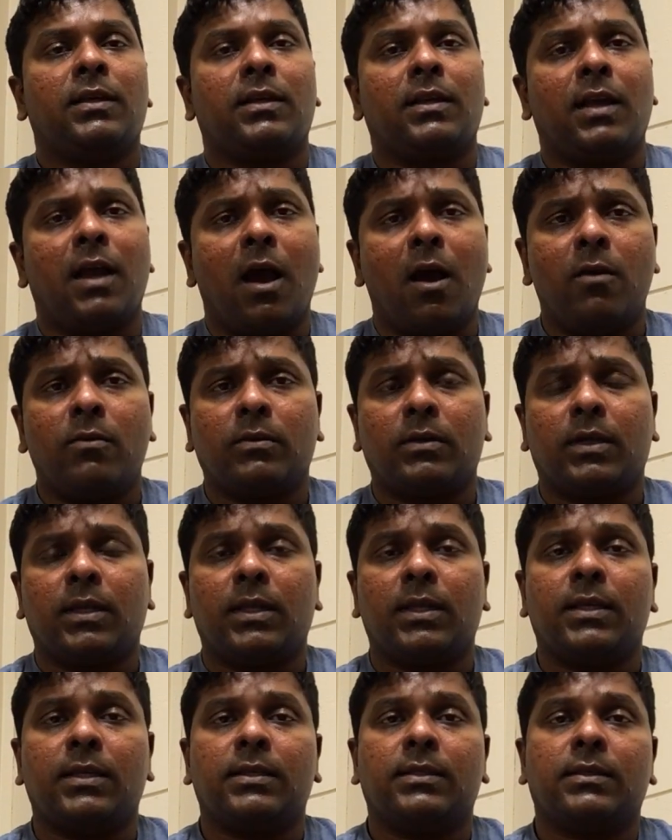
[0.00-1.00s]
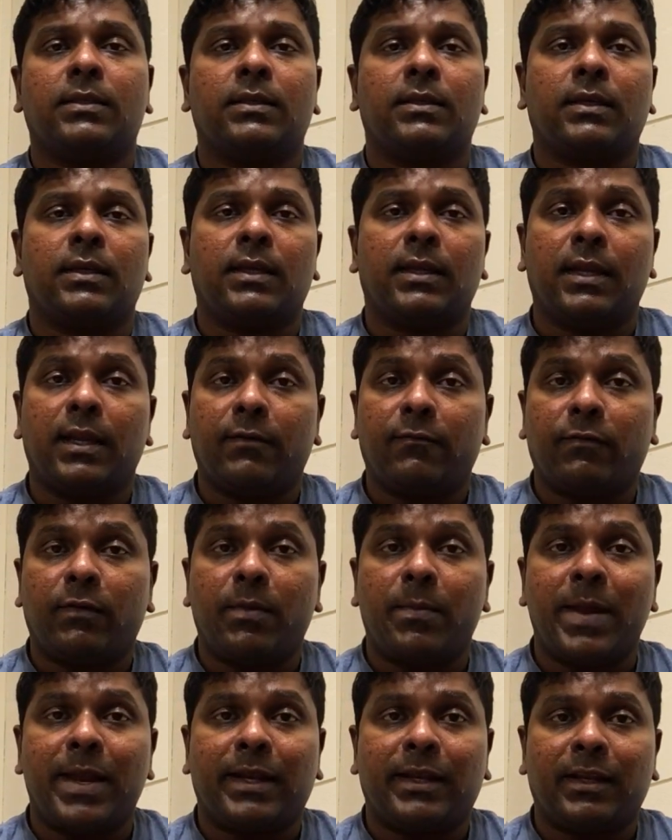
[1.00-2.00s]
gout is an
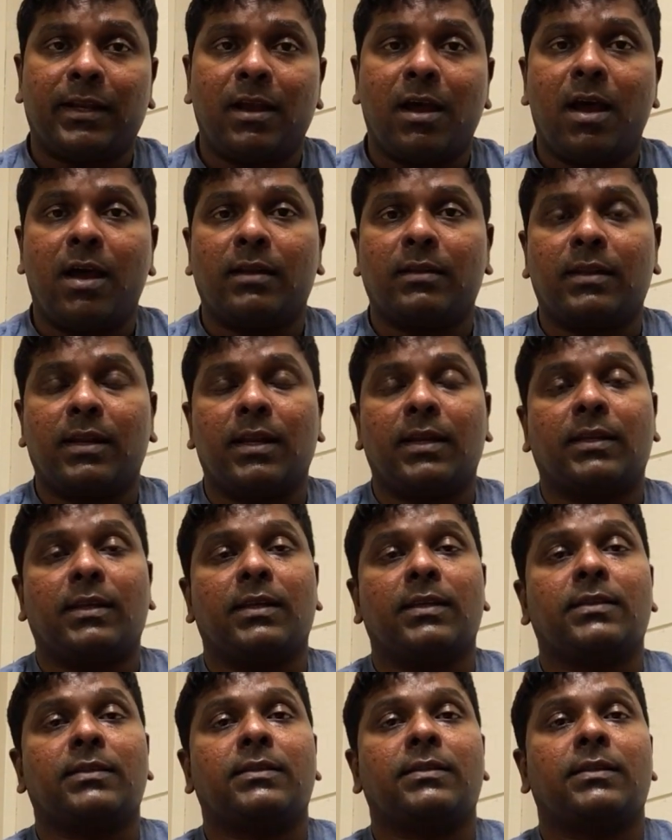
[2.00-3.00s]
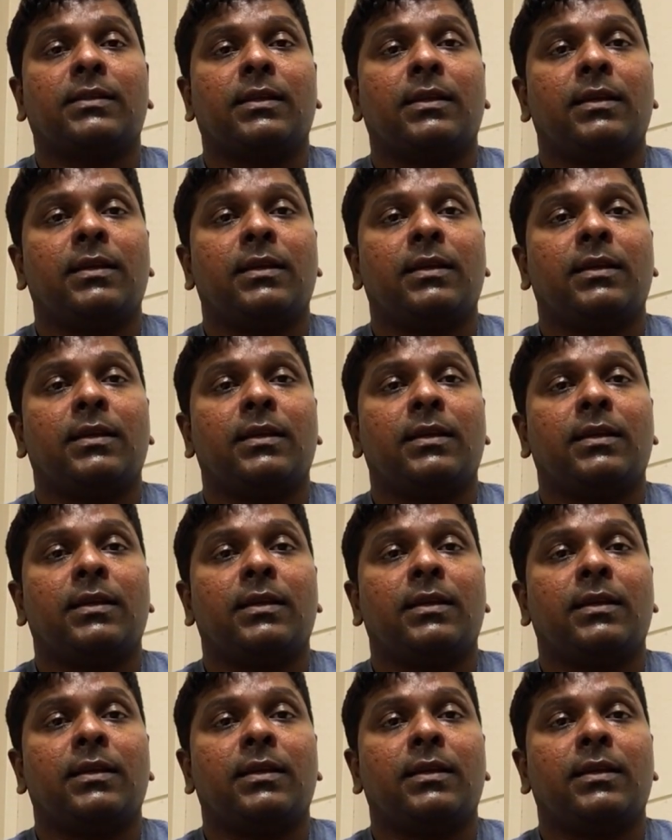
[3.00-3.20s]
inflammatory arthritis